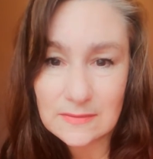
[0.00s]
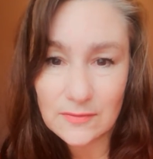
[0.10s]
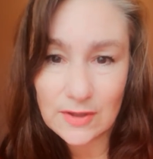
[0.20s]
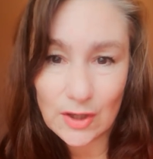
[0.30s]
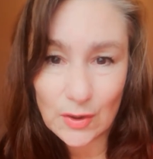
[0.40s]

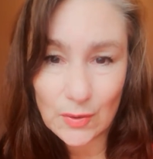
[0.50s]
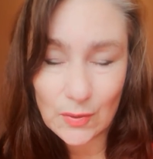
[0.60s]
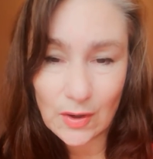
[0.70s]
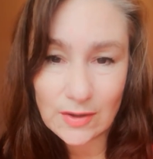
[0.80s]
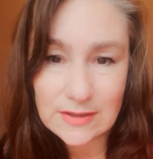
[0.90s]

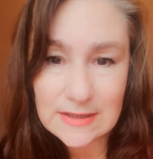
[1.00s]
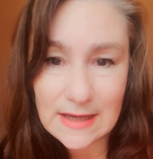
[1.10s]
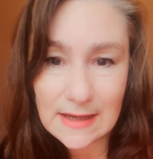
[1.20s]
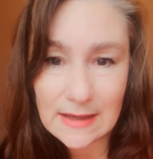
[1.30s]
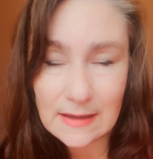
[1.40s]
video on
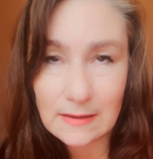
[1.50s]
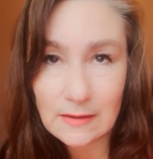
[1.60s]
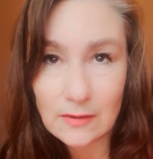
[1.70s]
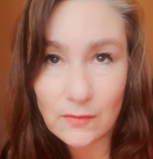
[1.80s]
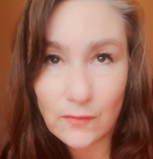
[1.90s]

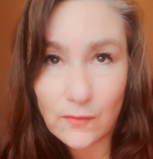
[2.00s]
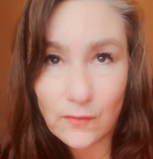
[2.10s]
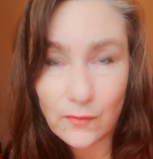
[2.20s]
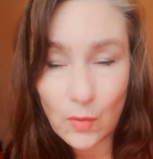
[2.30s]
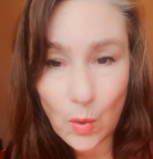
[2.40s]
day
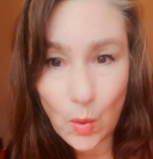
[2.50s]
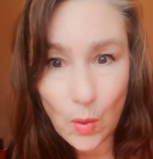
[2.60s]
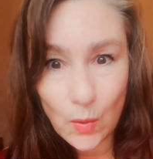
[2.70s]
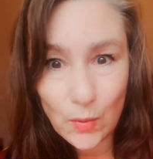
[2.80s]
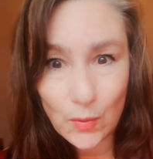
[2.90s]

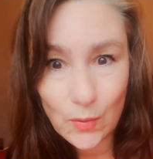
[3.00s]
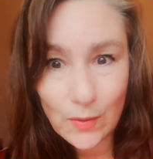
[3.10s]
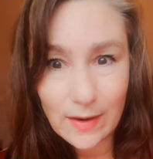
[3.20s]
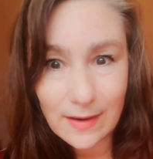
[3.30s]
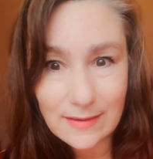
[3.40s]
4,
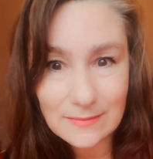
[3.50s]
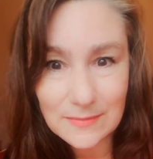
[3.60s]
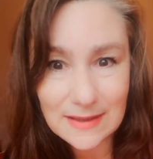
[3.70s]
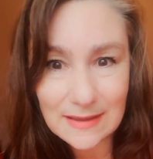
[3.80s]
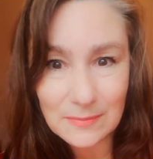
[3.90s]

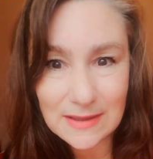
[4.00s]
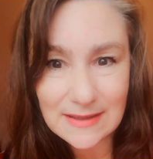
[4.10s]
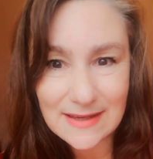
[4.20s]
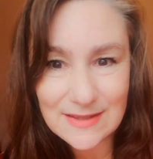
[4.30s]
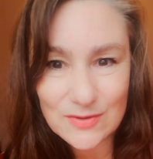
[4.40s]
let me get my
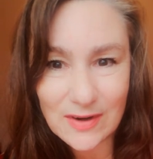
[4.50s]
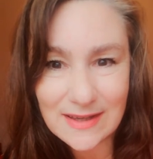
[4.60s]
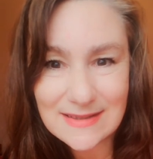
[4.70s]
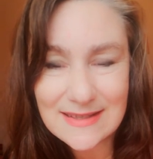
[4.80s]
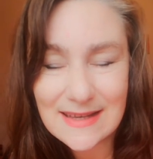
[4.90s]
days right,